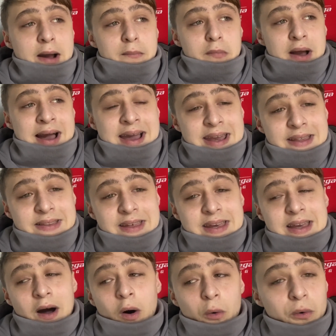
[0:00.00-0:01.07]
Hate the
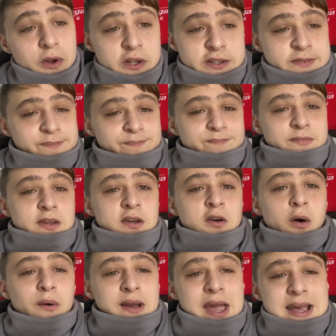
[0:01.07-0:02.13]
owners.
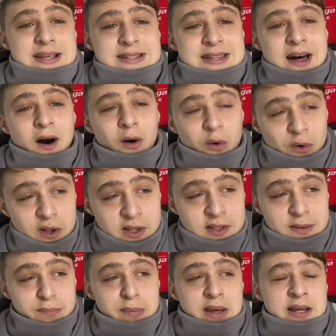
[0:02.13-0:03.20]
Go against the owners,
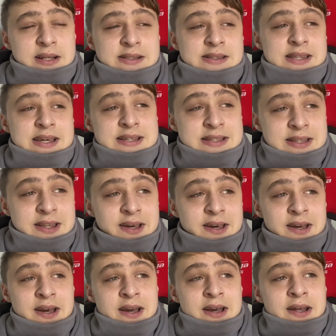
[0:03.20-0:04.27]
because these are
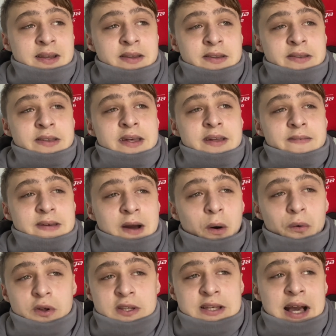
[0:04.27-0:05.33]
the
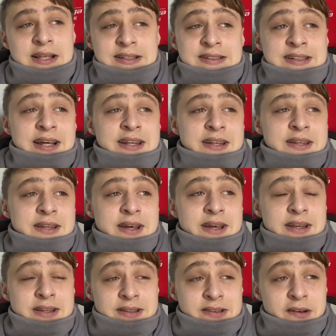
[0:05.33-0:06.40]
owners, as I said
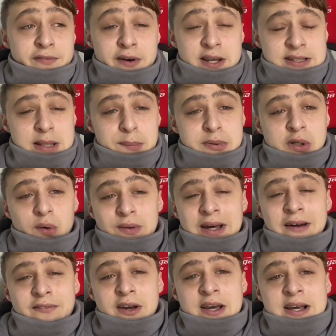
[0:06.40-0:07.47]
in the first episode,
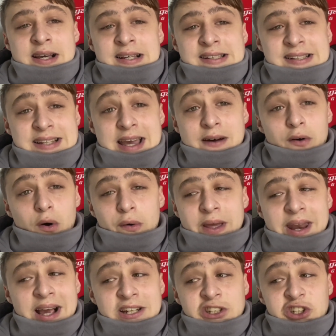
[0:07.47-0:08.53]
have zero
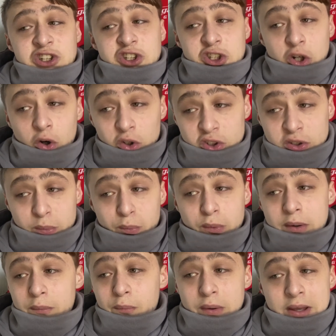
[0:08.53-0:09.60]
connection to us.
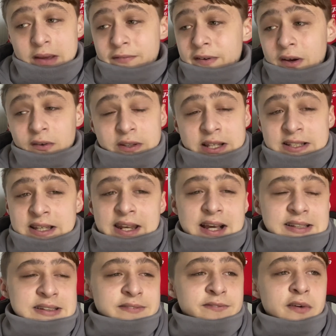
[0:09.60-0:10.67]
We feel
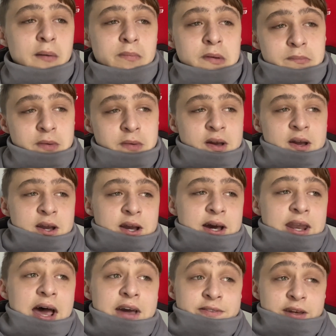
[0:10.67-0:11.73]
disconnected from them.
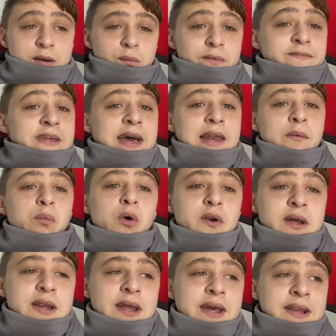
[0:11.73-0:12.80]
And I think we've nearly won
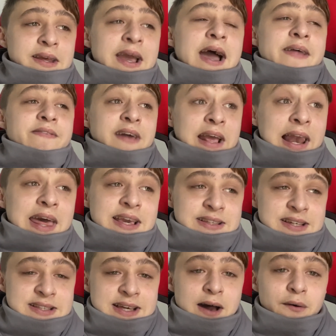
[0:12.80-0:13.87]
in getting the
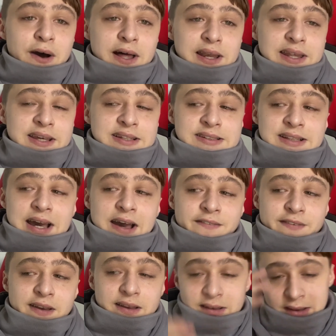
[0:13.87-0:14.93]
Glazers out, at least. I
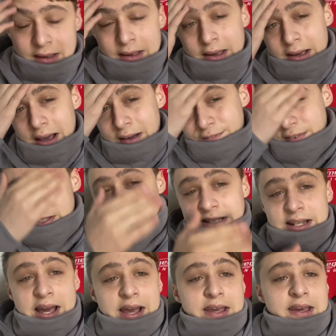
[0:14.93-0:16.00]
think after
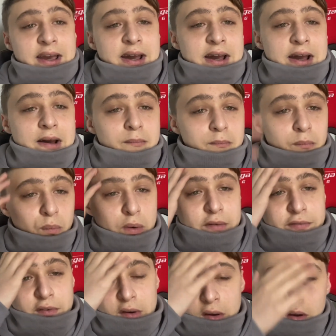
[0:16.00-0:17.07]
today, with
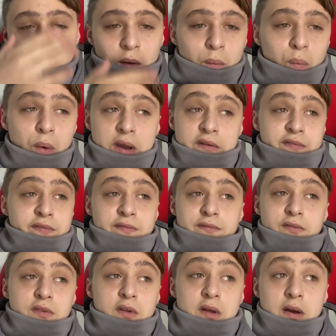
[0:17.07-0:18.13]
with
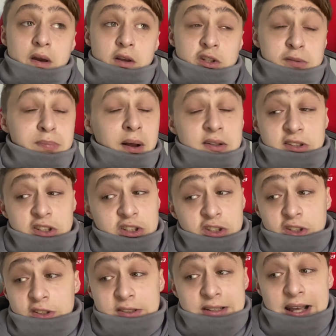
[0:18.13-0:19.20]
the
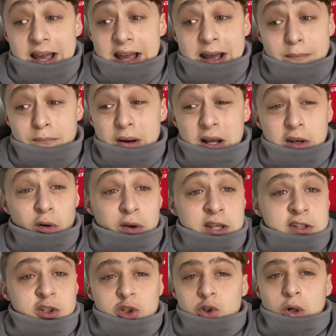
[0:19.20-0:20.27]
sponsors are looking
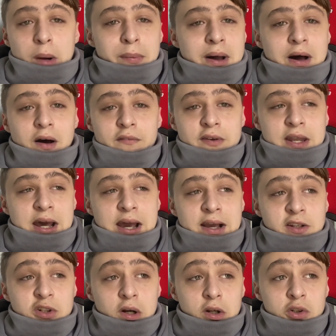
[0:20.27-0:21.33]
to drop out of United,
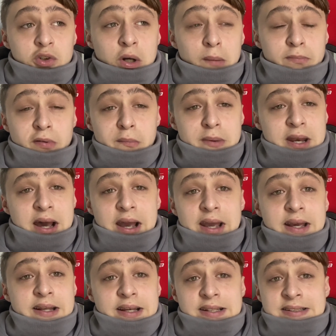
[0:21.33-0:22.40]
drop from
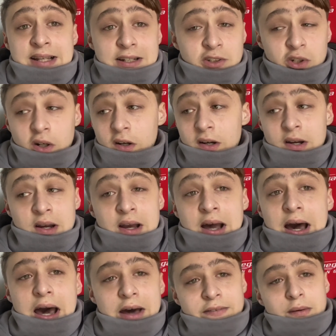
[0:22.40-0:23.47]
United, etc.
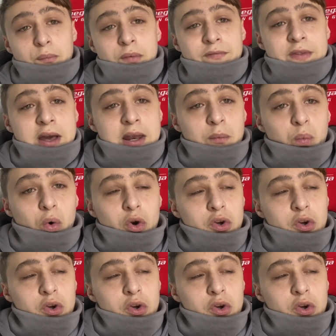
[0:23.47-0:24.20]
I think we've nearly won.